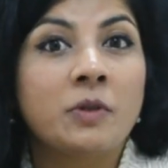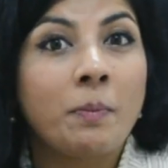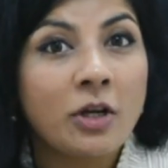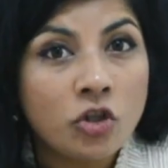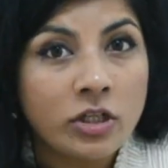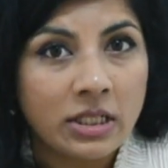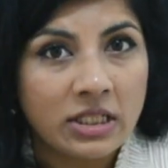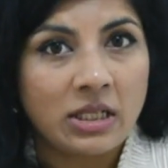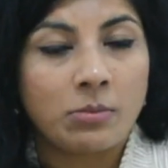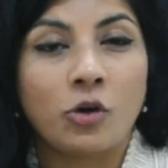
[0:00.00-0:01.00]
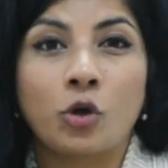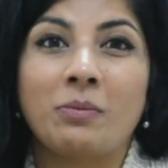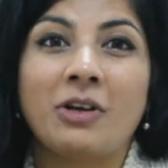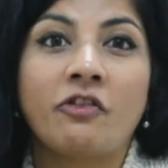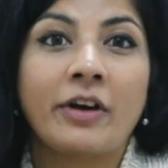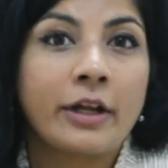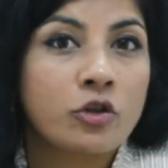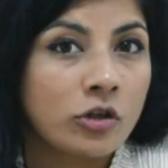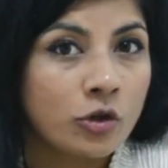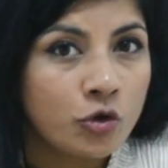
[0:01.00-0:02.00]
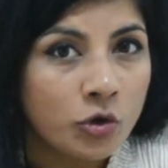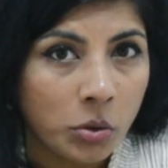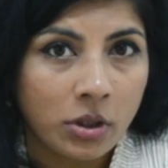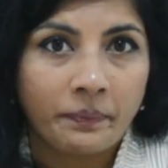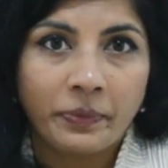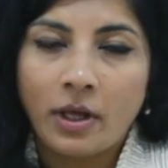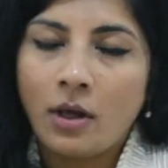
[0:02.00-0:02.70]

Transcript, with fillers: the budgeting team, or you can be a financial controller.